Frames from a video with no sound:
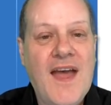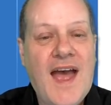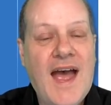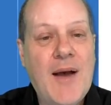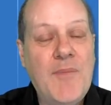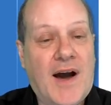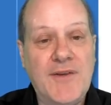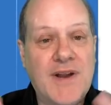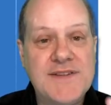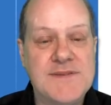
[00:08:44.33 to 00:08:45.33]
I
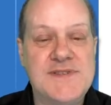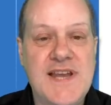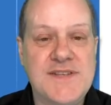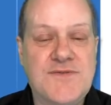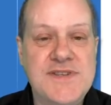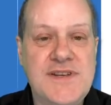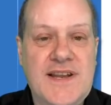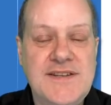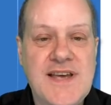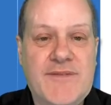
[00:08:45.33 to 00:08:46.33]
ran some stats
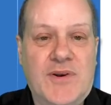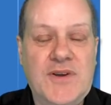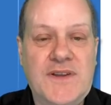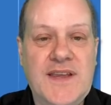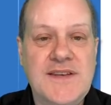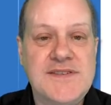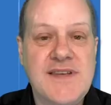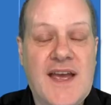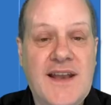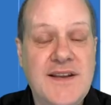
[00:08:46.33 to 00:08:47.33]
recently to have a look at this,
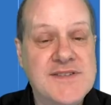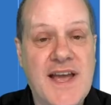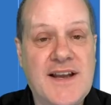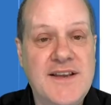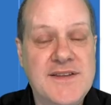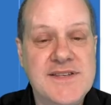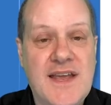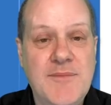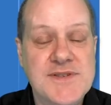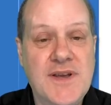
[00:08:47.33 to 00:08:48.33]
and exactly the
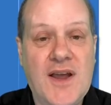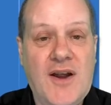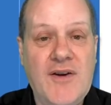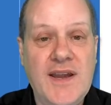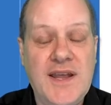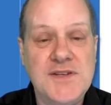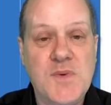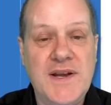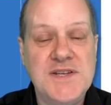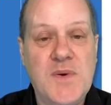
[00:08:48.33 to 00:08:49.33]
same is occurring in
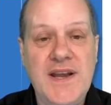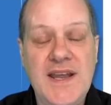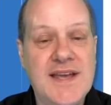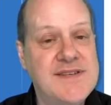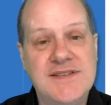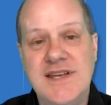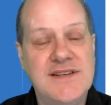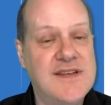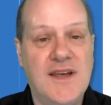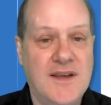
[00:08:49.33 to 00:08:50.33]
2020 as it
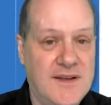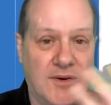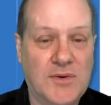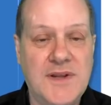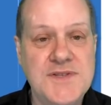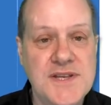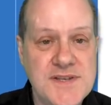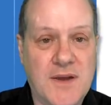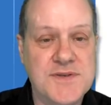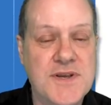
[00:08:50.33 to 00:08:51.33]
did all those years
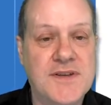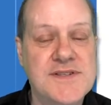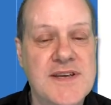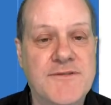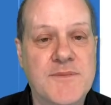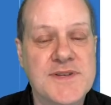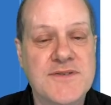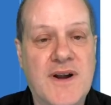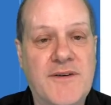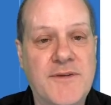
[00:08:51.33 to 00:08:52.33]
ago, as you can see from this
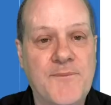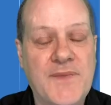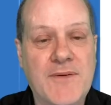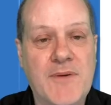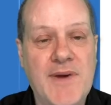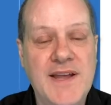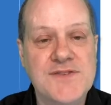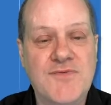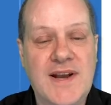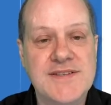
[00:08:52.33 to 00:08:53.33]
graph. It
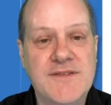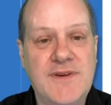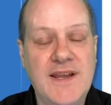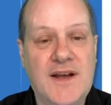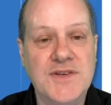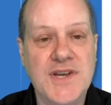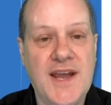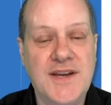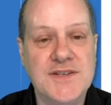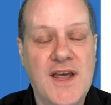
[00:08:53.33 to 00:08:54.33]
remains relatively
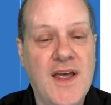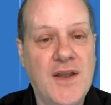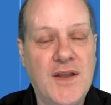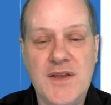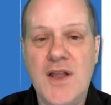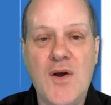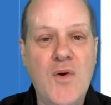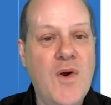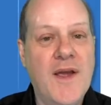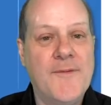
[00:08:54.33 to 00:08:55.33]
unchanged.
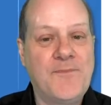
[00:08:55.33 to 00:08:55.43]
No